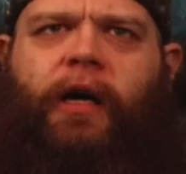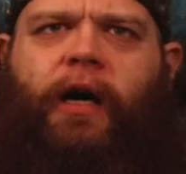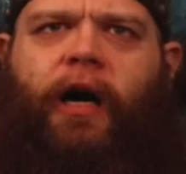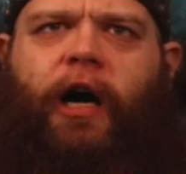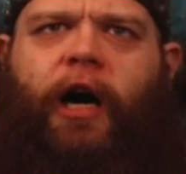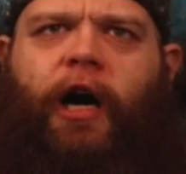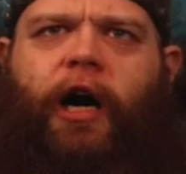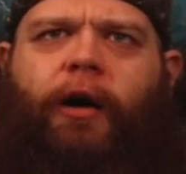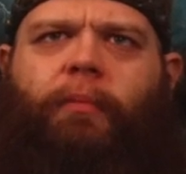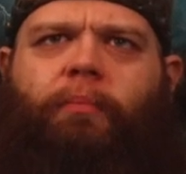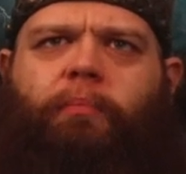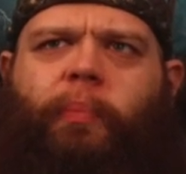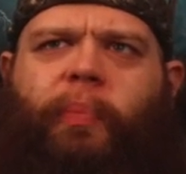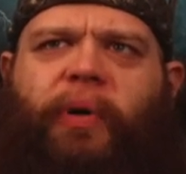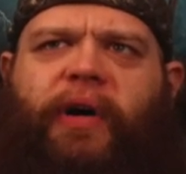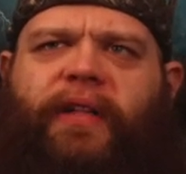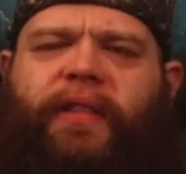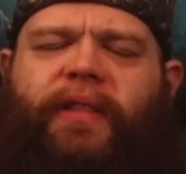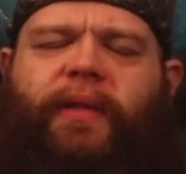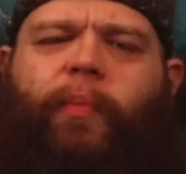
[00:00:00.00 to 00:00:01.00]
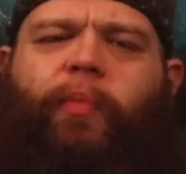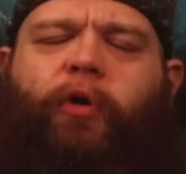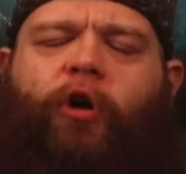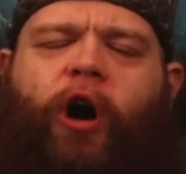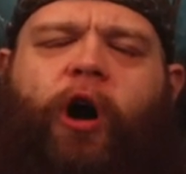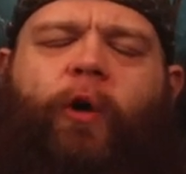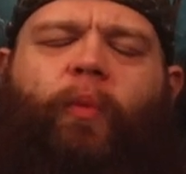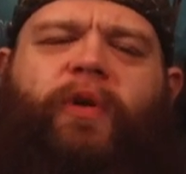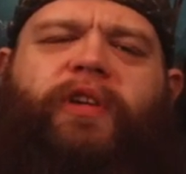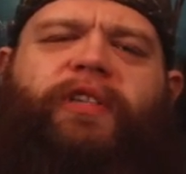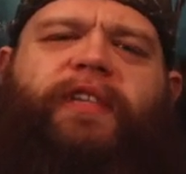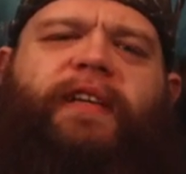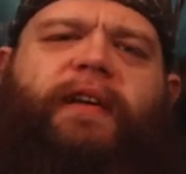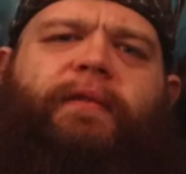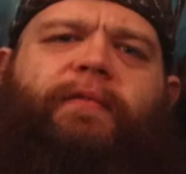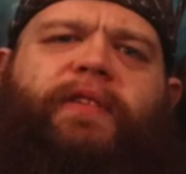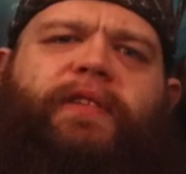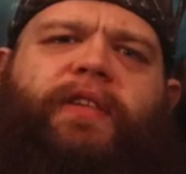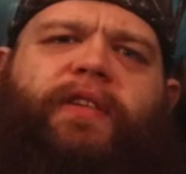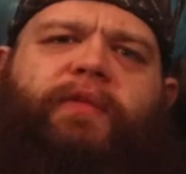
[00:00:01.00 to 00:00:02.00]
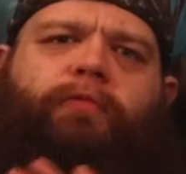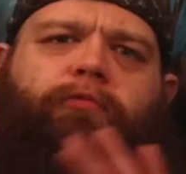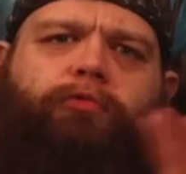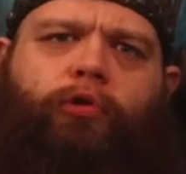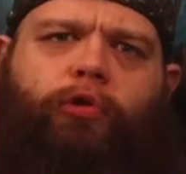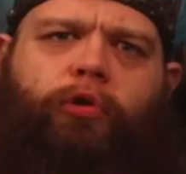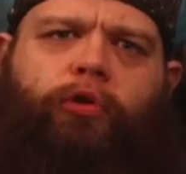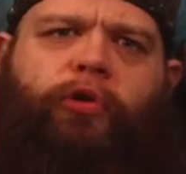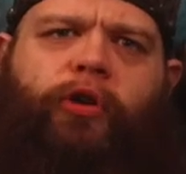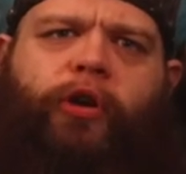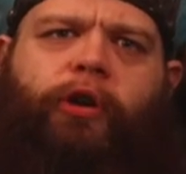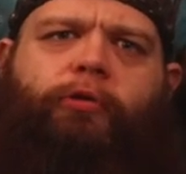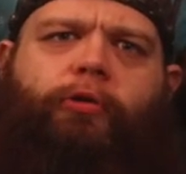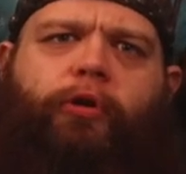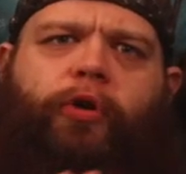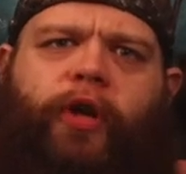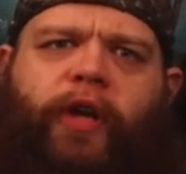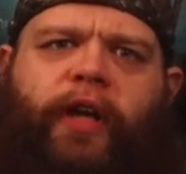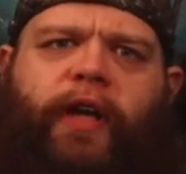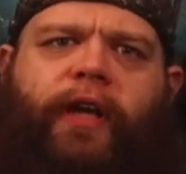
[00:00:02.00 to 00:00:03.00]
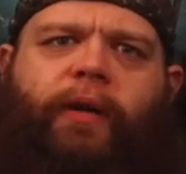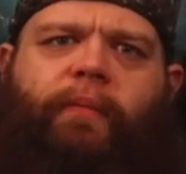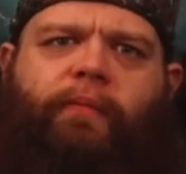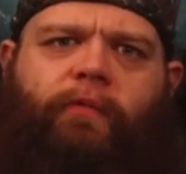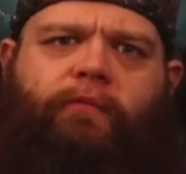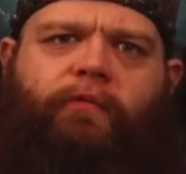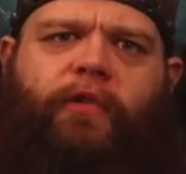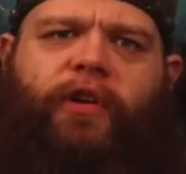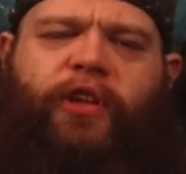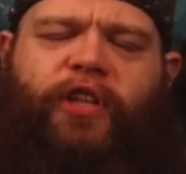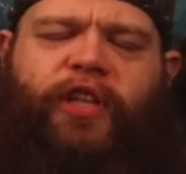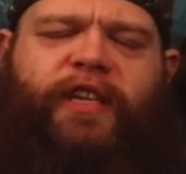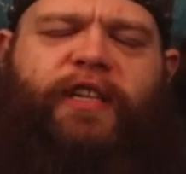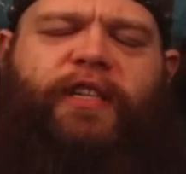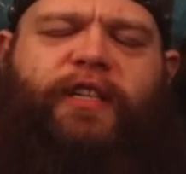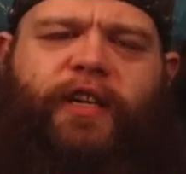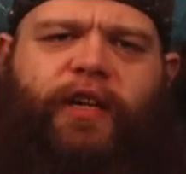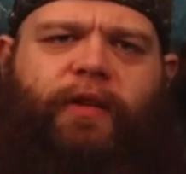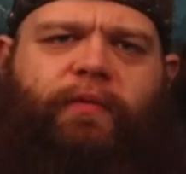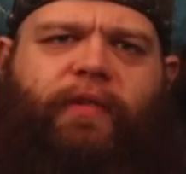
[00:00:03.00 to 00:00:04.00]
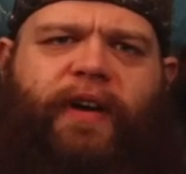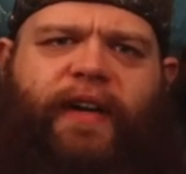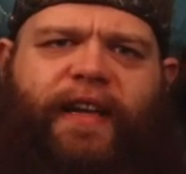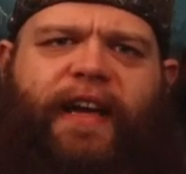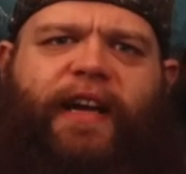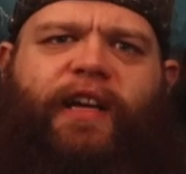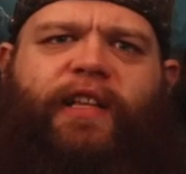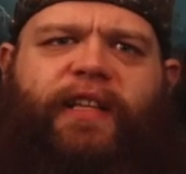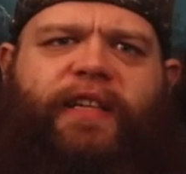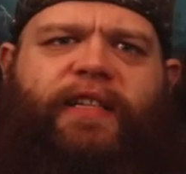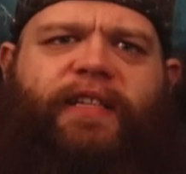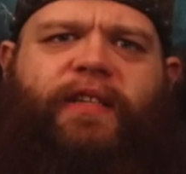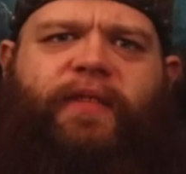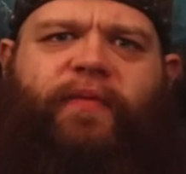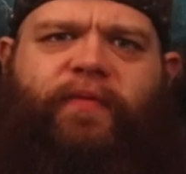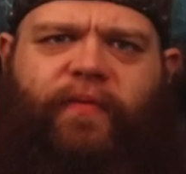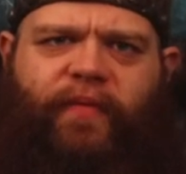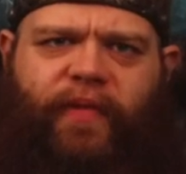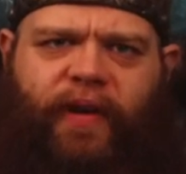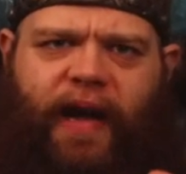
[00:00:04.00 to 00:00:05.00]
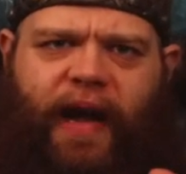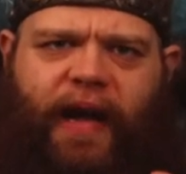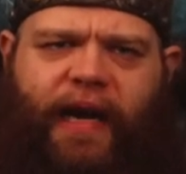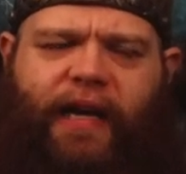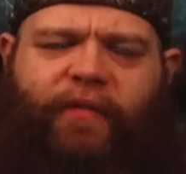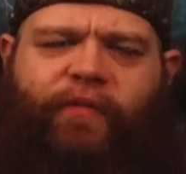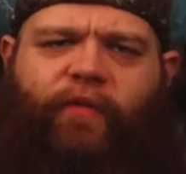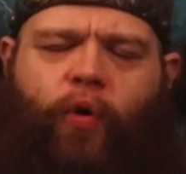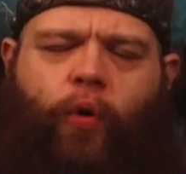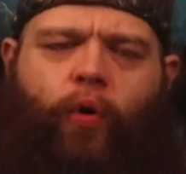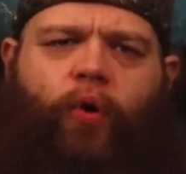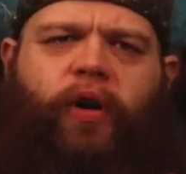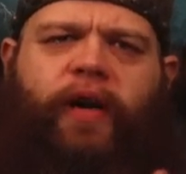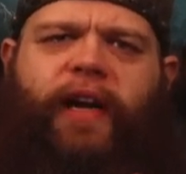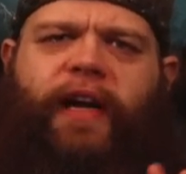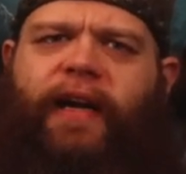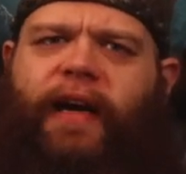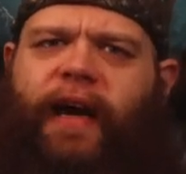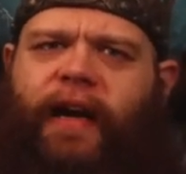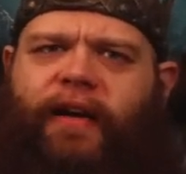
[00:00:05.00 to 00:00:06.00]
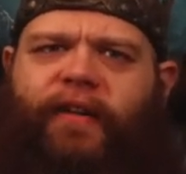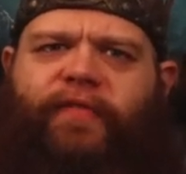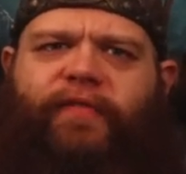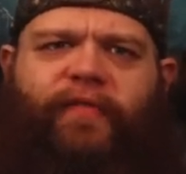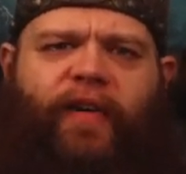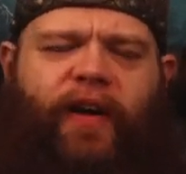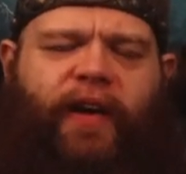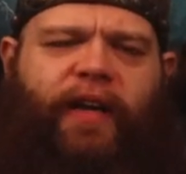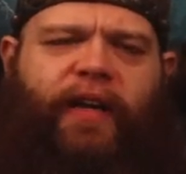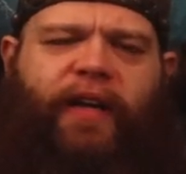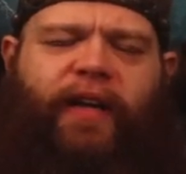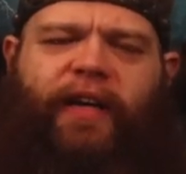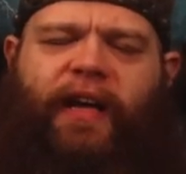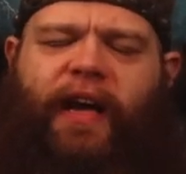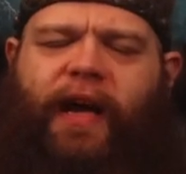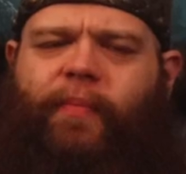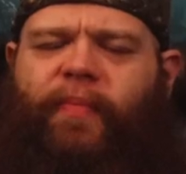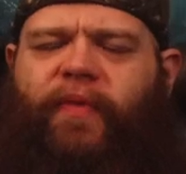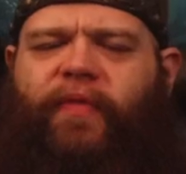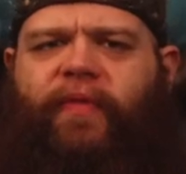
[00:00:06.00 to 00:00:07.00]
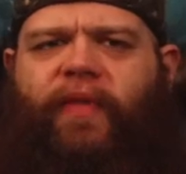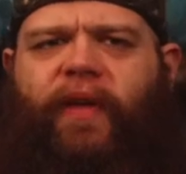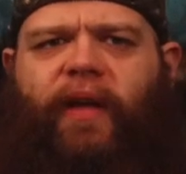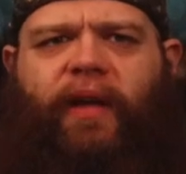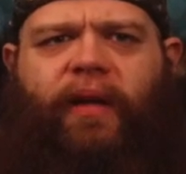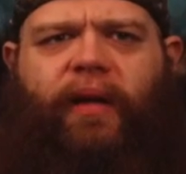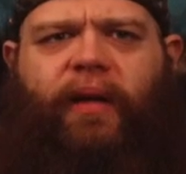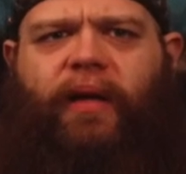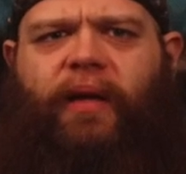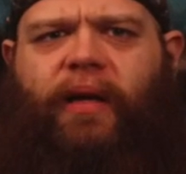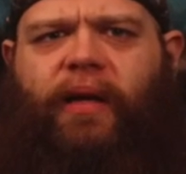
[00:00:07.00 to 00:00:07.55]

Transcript: But the problem was, it was this really, really ridiculous, kind of corny, kind of funny type of thing.